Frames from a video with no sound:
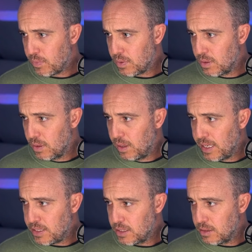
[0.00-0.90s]

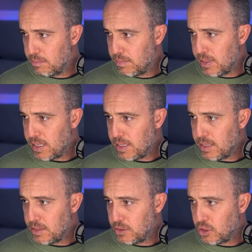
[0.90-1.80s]
let
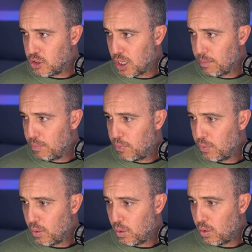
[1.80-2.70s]
me jump
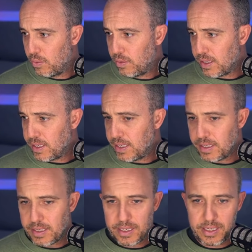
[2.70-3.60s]
on in
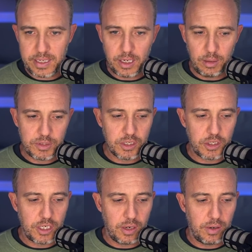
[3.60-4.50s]
here. I'm just going to
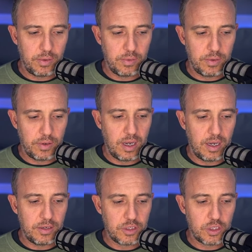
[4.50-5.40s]
share uh,
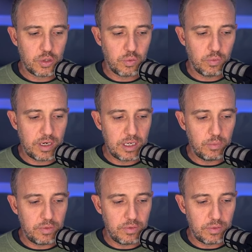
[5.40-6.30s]
a screen
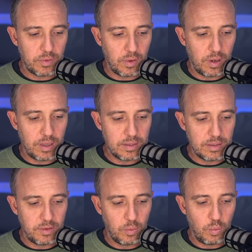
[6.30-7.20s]
with you guys
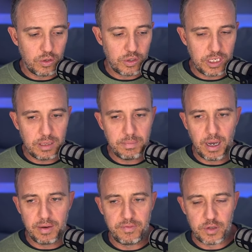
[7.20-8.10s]
that are watching.
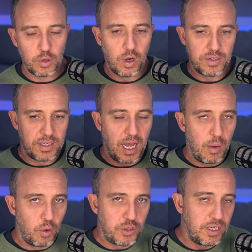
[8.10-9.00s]
But for you guys that aren't
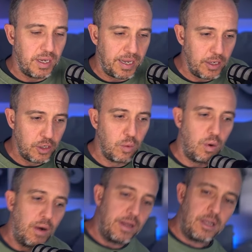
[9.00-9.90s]
watching, again, don't
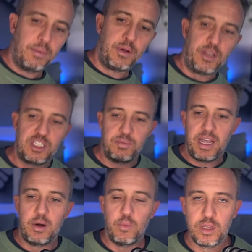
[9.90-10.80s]
worry. I'm going to explain
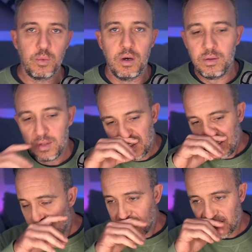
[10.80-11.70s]
it really well.
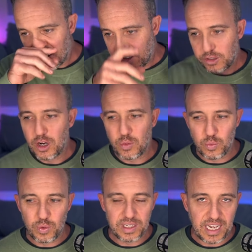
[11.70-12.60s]
So you don't
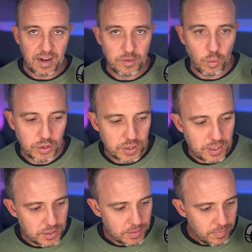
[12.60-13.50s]
really have to watch
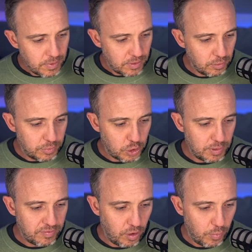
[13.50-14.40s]
this. You should be
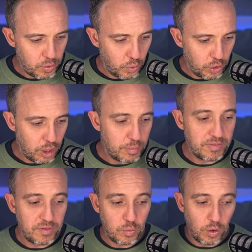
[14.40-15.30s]
fine with the audio. But
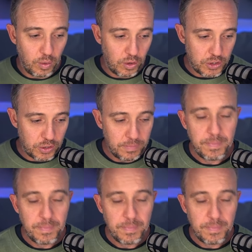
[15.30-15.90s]
if you want to watch it,